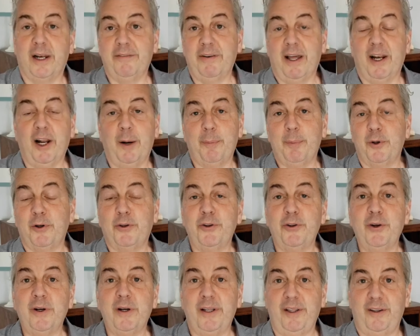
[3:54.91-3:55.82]
I've had
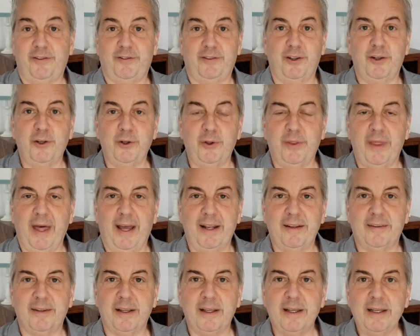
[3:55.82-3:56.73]
opportunities to do
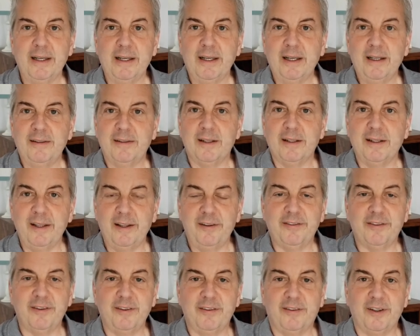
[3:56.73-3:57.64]
that, to
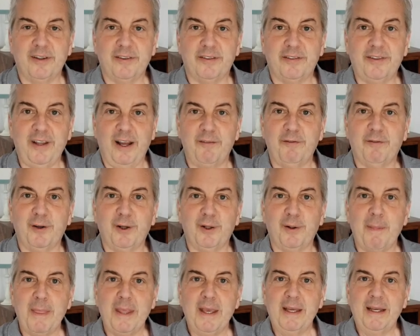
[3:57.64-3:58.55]
listen to
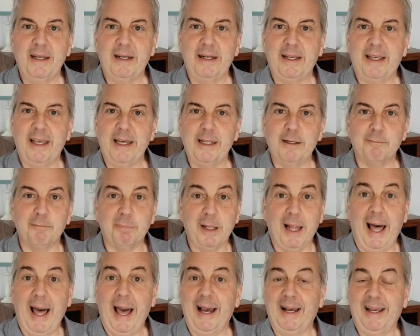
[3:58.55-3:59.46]
several, again,
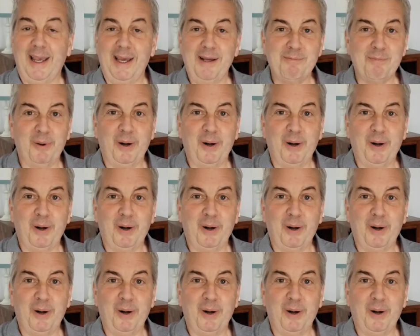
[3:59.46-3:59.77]
Black and